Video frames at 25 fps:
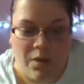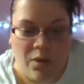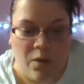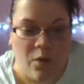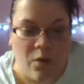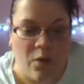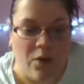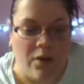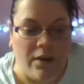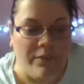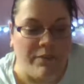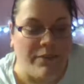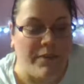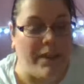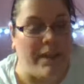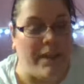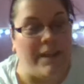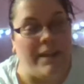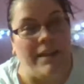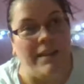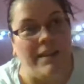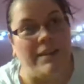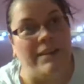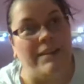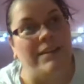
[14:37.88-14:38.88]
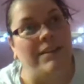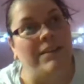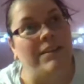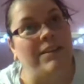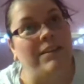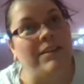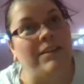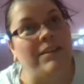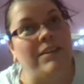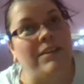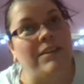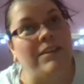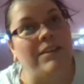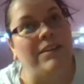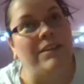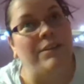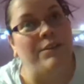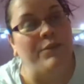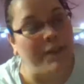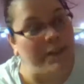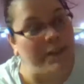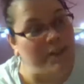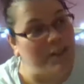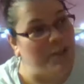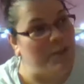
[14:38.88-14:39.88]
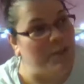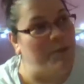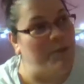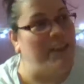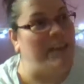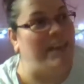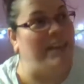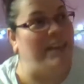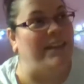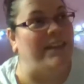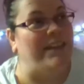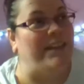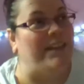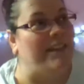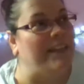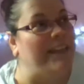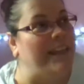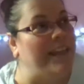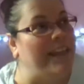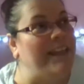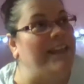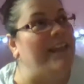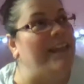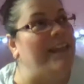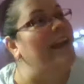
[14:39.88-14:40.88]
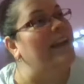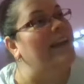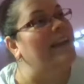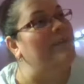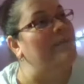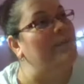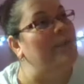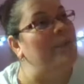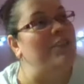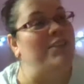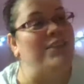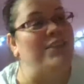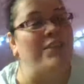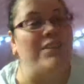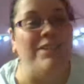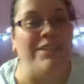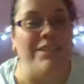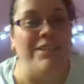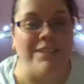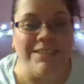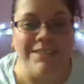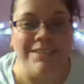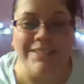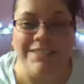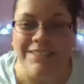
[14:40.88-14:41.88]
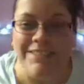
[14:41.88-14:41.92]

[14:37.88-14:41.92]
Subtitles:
Or if they feature me in a KitKat commercial.